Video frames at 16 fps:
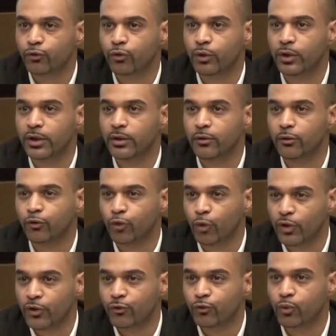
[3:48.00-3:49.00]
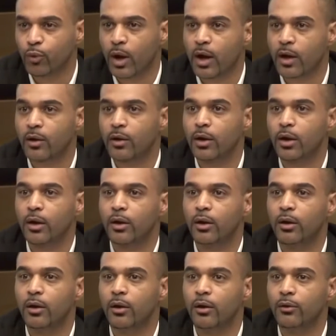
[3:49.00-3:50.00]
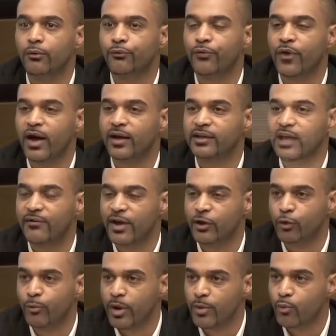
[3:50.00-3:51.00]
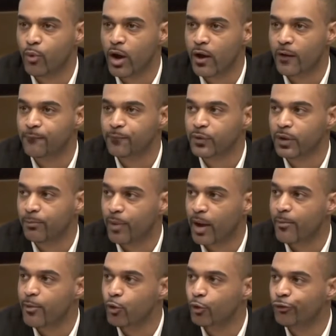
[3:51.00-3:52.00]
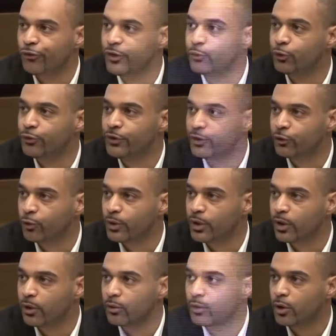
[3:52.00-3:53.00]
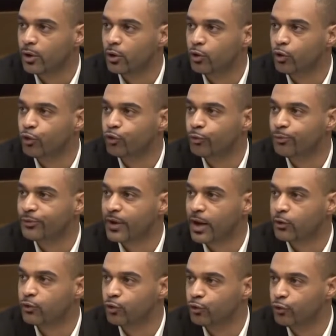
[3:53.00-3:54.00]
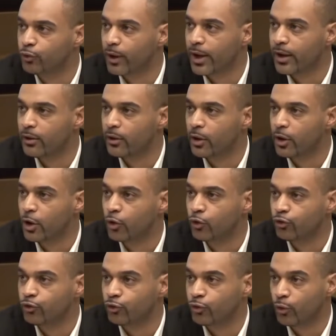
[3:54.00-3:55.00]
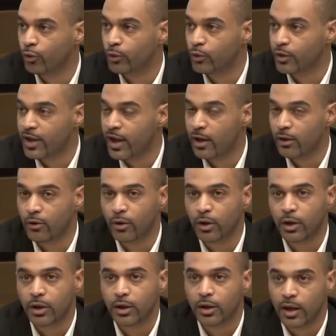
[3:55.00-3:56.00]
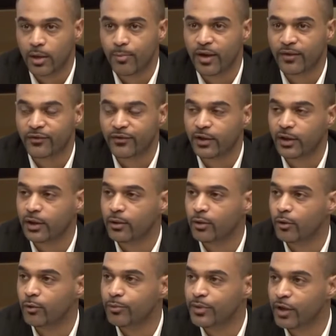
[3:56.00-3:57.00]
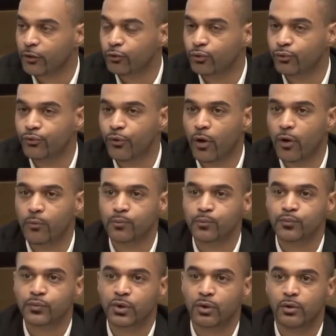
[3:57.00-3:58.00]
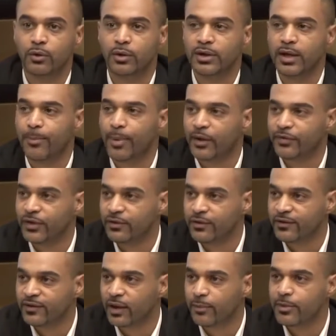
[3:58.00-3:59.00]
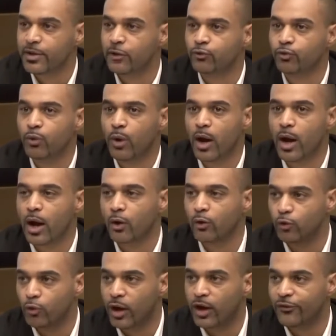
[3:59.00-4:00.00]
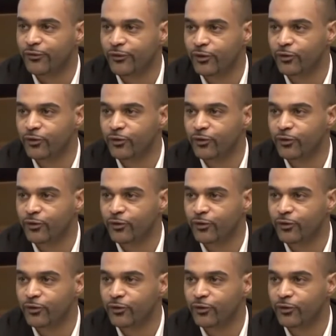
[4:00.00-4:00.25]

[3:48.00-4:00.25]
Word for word: historical periods in the life of a country, for example, eh, history can not only look at the past, but very